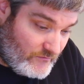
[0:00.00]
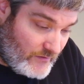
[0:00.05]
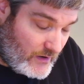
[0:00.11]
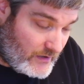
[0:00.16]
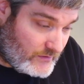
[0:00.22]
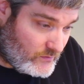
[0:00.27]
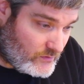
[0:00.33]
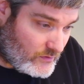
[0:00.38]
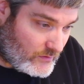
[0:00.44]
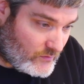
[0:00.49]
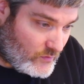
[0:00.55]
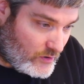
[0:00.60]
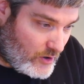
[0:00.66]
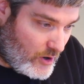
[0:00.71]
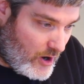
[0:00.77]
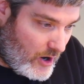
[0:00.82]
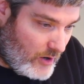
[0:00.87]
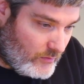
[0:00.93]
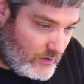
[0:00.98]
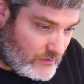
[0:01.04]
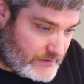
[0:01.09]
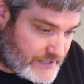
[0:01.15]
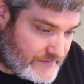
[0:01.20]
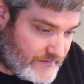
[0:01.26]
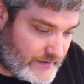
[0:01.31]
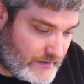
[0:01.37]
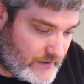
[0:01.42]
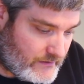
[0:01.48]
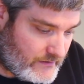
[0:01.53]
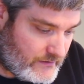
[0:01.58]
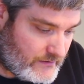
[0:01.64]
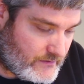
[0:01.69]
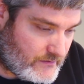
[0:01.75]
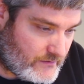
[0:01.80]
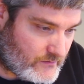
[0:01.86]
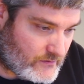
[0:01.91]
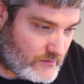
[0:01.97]
on. We're, we're almost there,
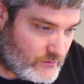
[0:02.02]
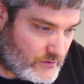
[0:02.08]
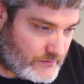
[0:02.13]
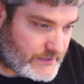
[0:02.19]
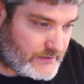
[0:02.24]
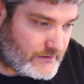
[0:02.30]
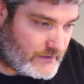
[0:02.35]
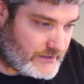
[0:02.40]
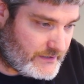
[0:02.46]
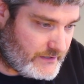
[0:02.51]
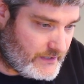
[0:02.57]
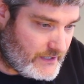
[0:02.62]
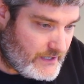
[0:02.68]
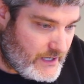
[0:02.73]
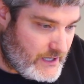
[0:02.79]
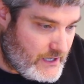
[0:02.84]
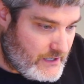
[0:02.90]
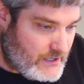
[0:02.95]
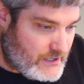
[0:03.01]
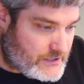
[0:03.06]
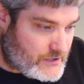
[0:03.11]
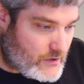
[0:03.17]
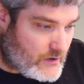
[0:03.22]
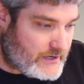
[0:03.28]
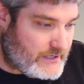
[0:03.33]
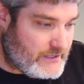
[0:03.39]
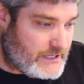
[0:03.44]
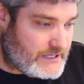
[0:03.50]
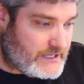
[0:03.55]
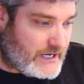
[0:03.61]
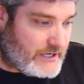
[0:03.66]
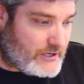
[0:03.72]
almost done. So our in-state